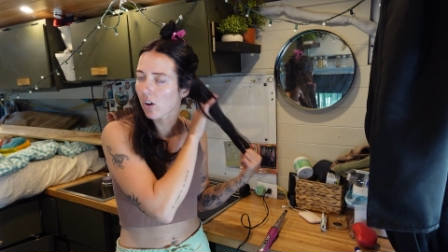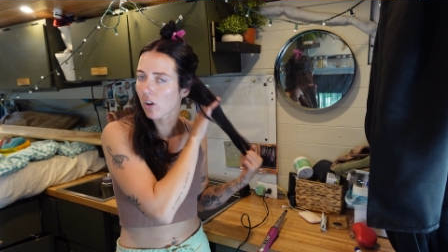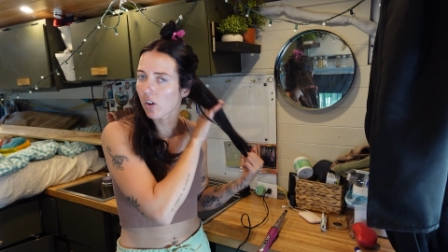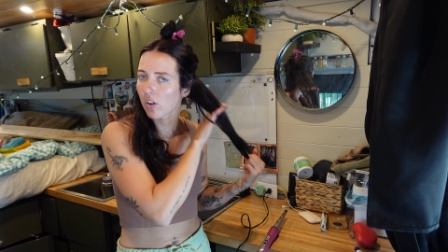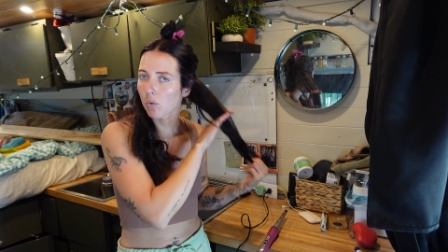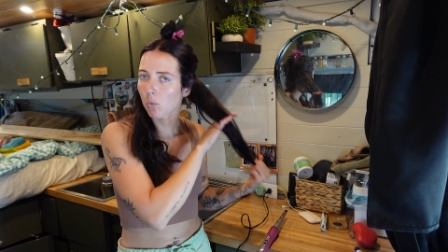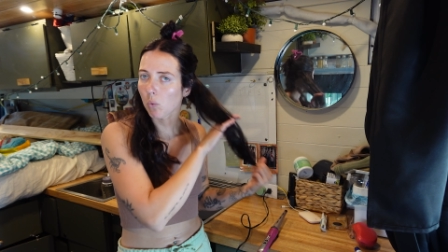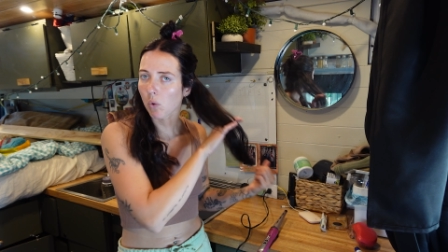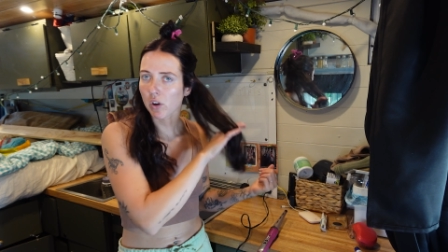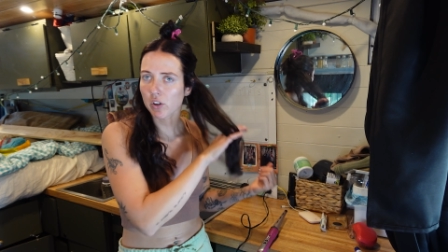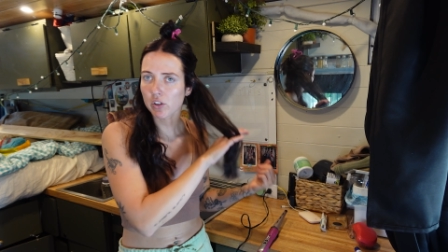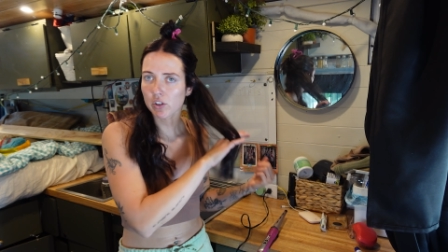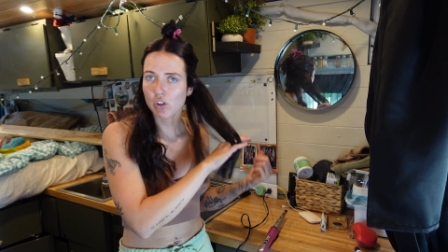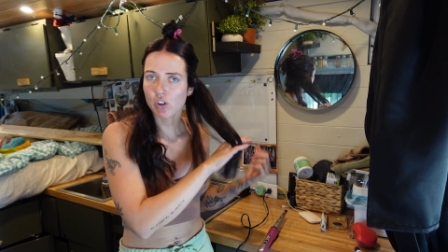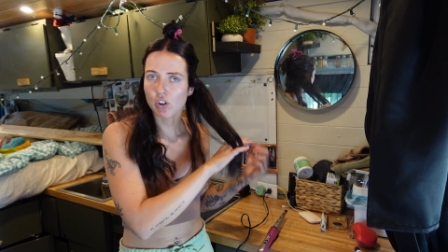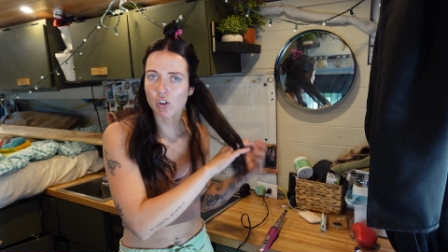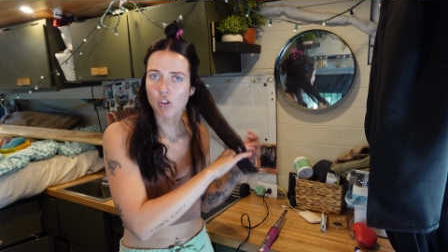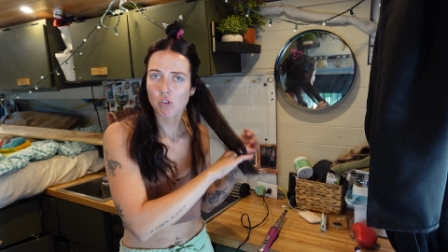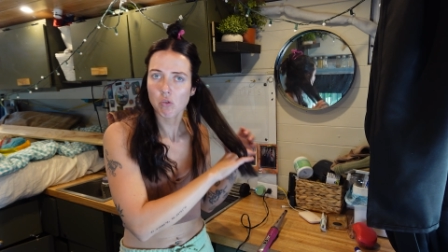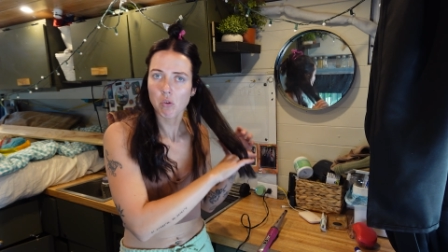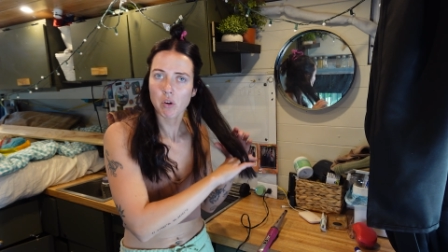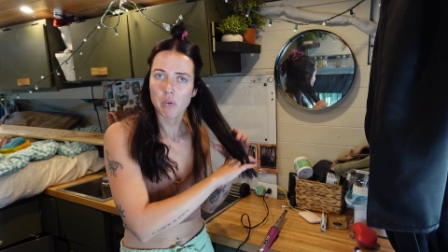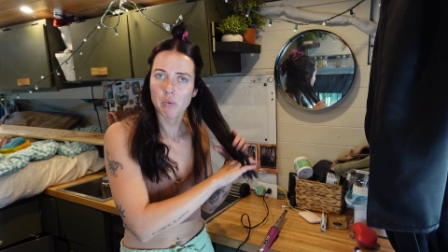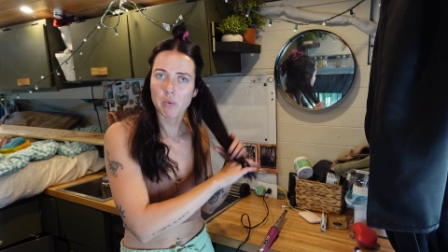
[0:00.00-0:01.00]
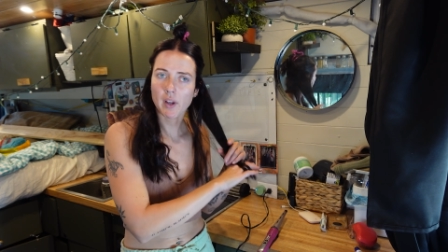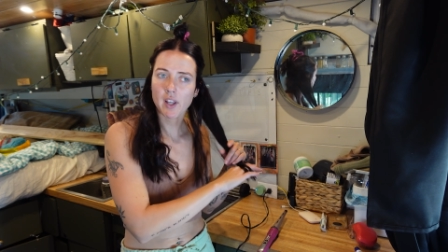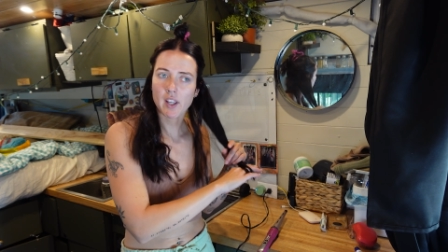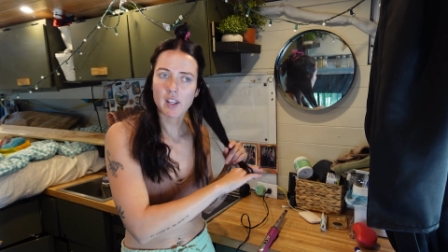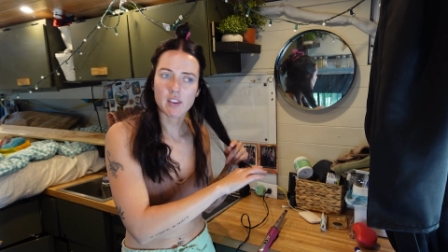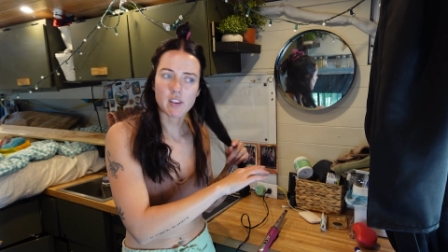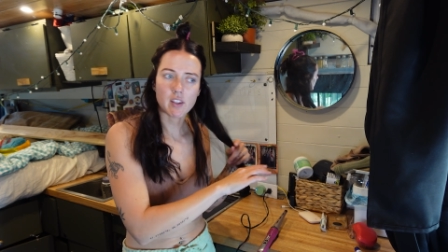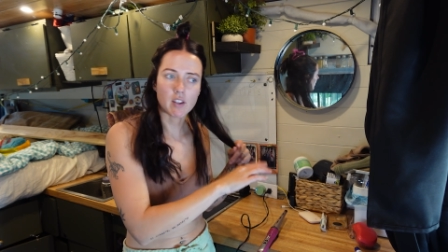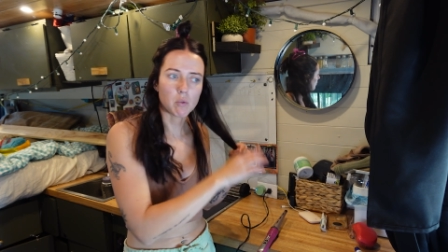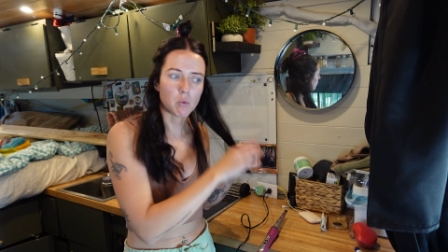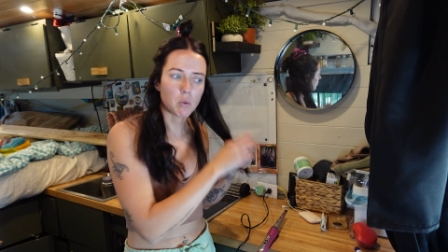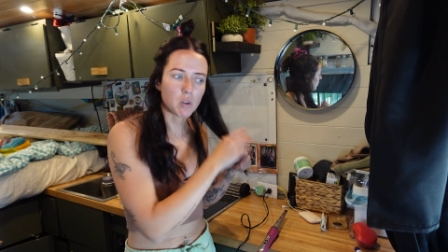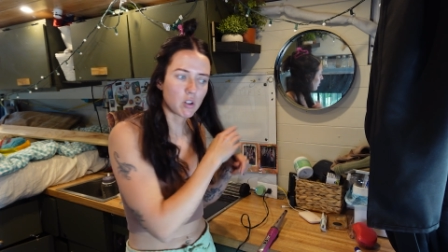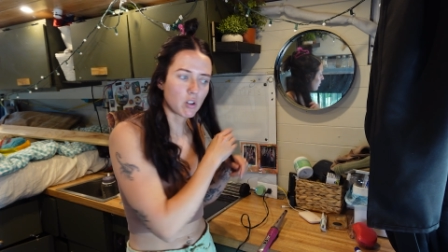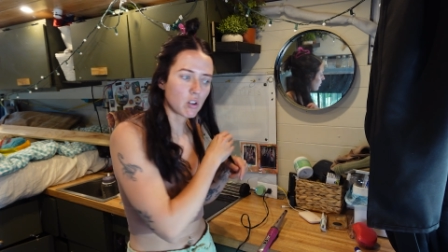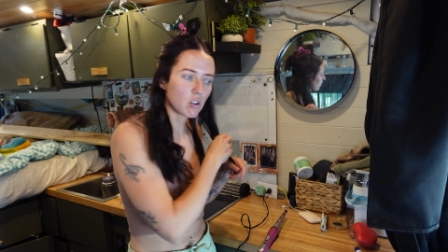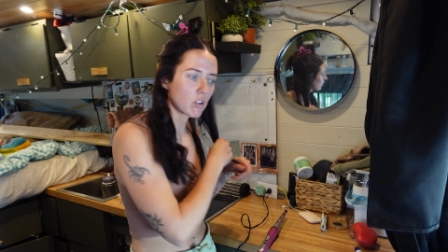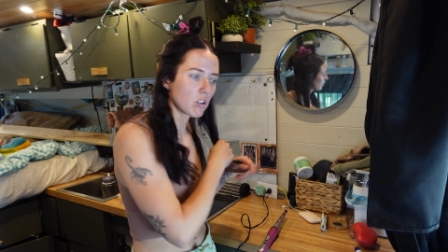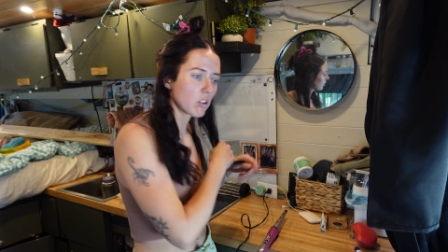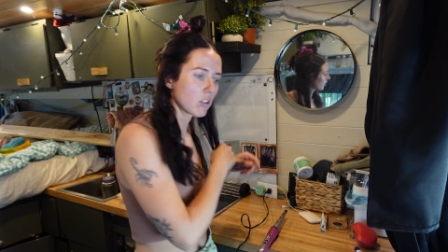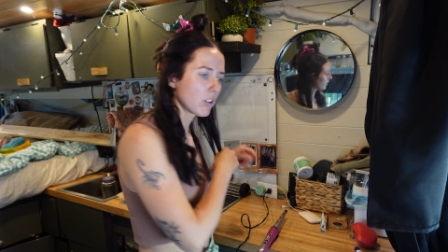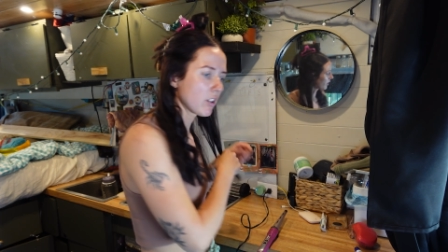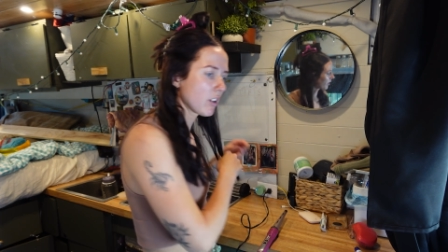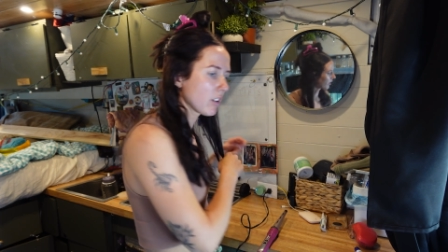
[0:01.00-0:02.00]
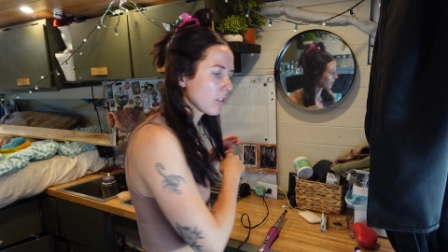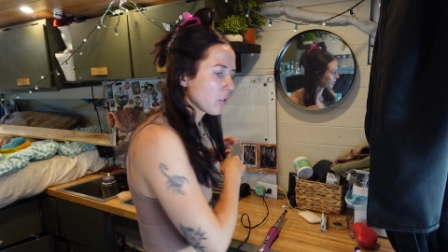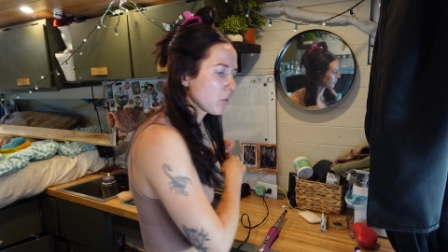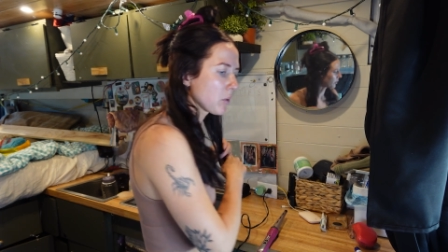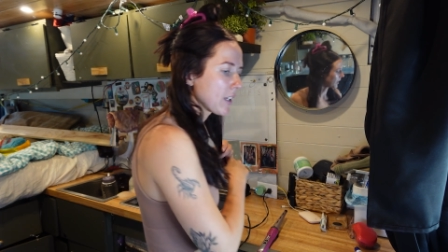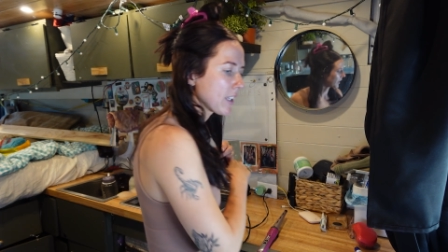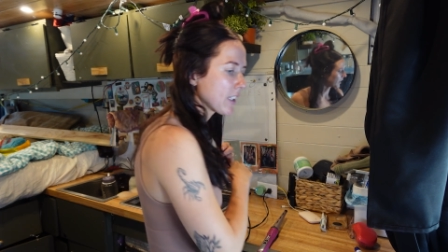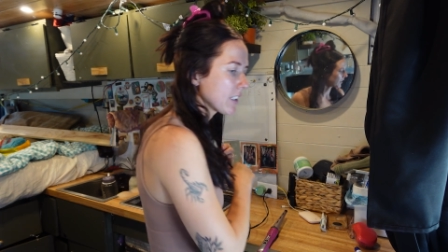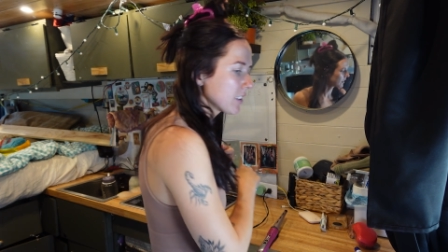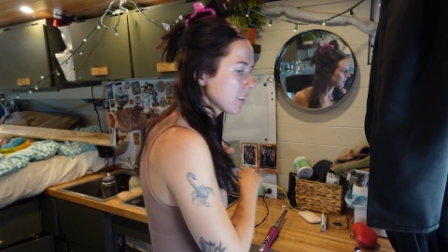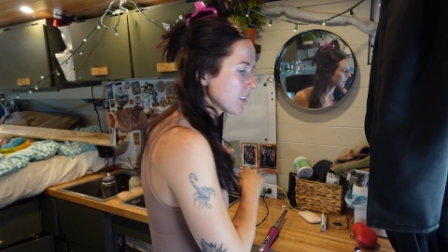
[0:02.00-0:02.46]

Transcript: one curl one way and then one curl another way.